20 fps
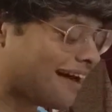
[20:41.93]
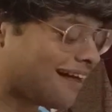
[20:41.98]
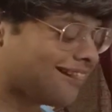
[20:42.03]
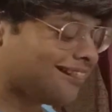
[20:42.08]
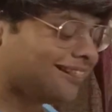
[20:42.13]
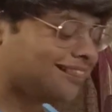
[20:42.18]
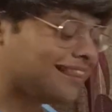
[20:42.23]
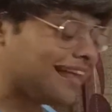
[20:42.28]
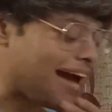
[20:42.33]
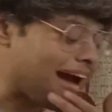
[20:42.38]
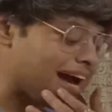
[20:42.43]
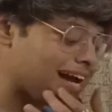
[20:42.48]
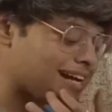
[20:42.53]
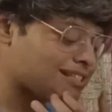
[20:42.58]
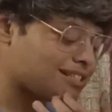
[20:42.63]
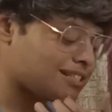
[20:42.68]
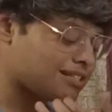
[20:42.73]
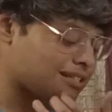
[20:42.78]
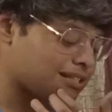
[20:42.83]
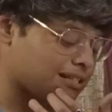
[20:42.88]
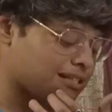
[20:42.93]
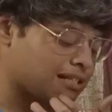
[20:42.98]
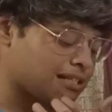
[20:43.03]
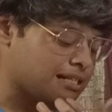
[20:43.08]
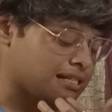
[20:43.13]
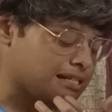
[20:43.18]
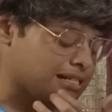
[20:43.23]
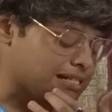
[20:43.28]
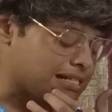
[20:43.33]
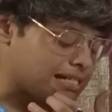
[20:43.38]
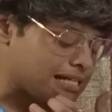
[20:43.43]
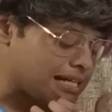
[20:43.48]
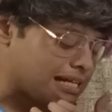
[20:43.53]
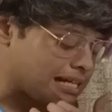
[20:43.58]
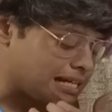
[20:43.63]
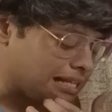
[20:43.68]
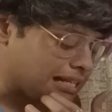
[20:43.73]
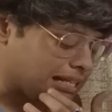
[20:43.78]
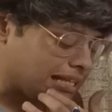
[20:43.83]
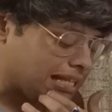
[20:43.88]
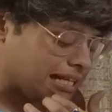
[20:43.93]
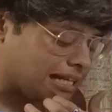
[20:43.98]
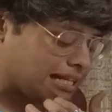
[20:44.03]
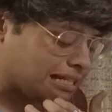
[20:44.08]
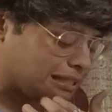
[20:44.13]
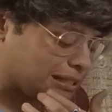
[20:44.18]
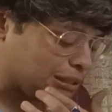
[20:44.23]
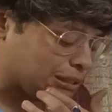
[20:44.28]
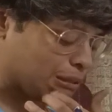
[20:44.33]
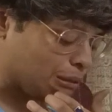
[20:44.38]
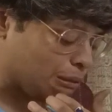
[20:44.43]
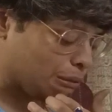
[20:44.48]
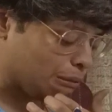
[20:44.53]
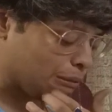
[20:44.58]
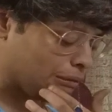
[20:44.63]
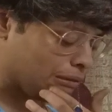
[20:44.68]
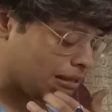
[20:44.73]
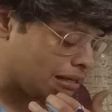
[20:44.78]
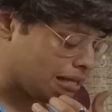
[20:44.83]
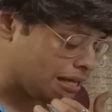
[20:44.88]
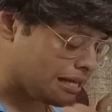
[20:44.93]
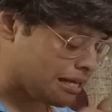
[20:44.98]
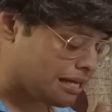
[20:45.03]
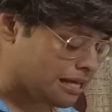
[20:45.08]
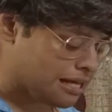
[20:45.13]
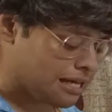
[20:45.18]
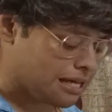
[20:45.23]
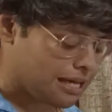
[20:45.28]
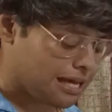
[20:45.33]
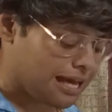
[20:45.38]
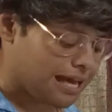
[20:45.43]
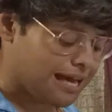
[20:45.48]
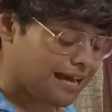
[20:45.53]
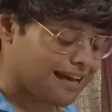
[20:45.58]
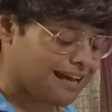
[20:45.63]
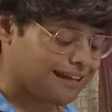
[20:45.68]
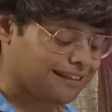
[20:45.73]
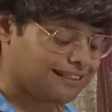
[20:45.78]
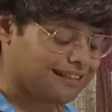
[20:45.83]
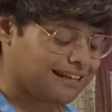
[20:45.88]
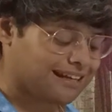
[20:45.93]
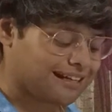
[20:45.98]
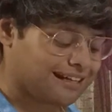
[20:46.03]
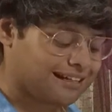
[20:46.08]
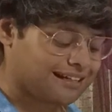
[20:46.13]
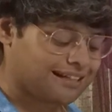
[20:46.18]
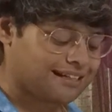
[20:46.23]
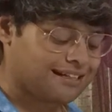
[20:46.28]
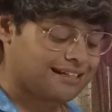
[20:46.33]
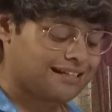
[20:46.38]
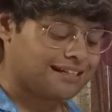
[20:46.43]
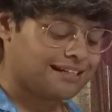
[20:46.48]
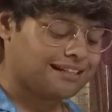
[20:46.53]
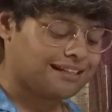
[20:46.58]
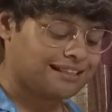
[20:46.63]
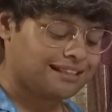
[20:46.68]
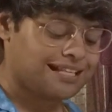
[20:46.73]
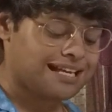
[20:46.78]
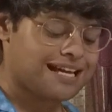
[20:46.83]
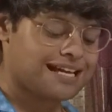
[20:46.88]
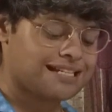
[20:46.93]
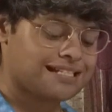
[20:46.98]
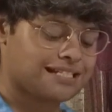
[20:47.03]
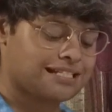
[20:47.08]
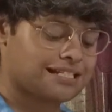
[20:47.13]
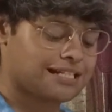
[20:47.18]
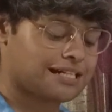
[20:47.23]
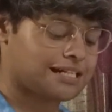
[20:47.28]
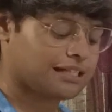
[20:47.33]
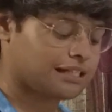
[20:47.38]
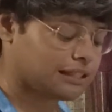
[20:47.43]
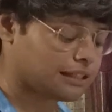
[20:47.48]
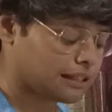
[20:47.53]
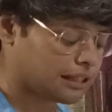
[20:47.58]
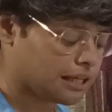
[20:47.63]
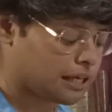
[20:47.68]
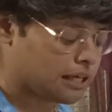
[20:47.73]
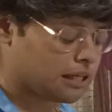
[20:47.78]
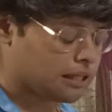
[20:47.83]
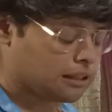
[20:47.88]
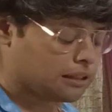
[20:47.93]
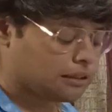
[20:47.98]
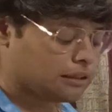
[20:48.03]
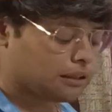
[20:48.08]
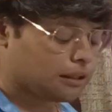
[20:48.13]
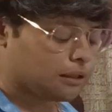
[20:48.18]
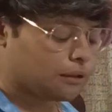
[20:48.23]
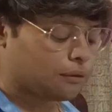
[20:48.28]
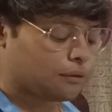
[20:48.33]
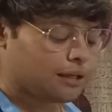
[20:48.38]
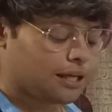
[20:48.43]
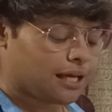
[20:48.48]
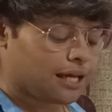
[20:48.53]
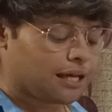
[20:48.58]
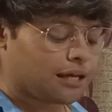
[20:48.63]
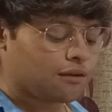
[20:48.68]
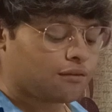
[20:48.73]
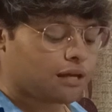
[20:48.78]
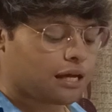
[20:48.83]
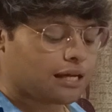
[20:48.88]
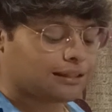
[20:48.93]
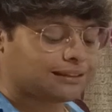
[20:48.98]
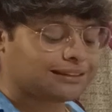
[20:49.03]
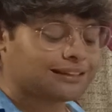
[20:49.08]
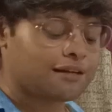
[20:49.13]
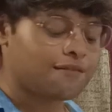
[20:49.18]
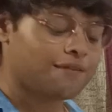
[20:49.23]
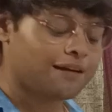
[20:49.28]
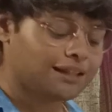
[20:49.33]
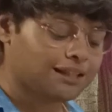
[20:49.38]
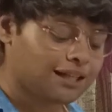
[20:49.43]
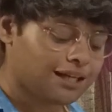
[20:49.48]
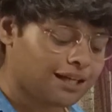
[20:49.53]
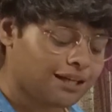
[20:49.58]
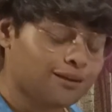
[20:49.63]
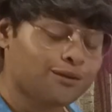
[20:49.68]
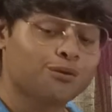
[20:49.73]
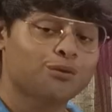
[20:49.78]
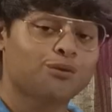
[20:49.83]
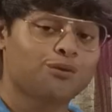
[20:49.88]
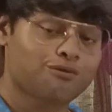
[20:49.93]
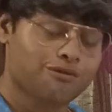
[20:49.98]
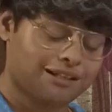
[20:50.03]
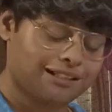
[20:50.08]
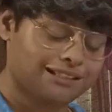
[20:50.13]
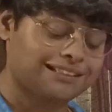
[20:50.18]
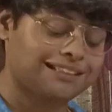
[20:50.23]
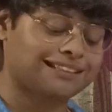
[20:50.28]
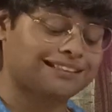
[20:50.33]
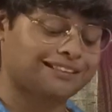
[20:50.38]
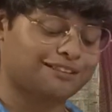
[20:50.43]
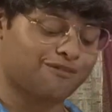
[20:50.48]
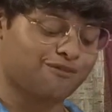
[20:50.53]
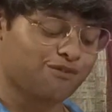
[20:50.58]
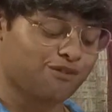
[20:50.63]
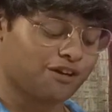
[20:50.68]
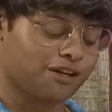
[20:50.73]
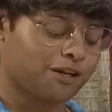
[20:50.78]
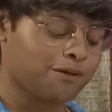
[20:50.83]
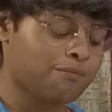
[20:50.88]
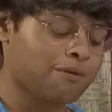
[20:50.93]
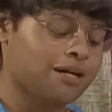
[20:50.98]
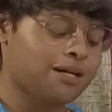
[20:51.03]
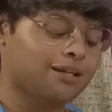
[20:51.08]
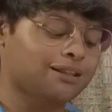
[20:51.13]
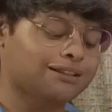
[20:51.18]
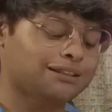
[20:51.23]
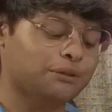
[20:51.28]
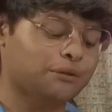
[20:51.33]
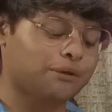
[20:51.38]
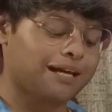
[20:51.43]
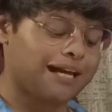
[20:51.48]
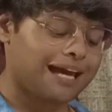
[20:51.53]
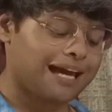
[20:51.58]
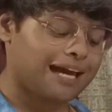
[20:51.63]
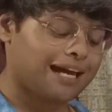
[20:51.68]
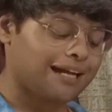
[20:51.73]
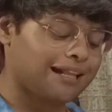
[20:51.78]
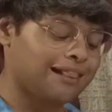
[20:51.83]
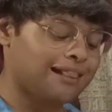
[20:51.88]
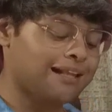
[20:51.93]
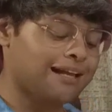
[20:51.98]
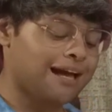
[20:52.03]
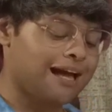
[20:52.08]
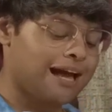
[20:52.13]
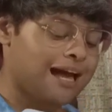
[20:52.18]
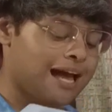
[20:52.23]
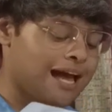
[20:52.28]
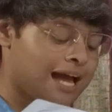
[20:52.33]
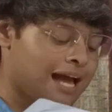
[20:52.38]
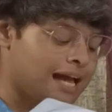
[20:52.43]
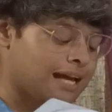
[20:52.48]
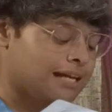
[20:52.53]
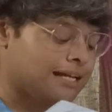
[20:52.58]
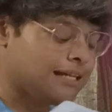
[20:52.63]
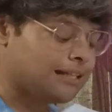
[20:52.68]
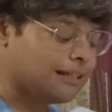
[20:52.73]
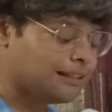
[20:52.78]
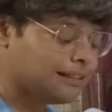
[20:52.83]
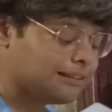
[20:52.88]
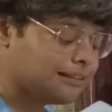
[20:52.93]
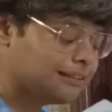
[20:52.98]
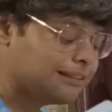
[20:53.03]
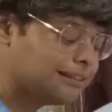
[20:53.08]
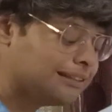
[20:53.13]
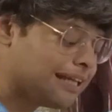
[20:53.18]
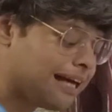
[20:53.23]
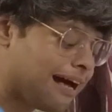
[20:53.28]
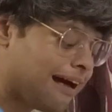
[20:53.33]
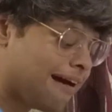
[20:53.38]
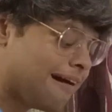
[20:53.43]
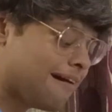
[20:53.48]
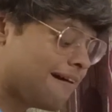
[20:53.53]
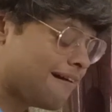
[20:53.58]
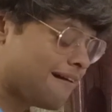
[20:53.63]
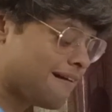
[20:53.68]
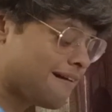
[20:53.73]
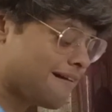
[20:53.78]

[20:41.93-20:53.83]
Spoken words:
elle dash d'un jean et d'un t-shirt. Okay, se vêtir, to dress is the verb. So, elle sa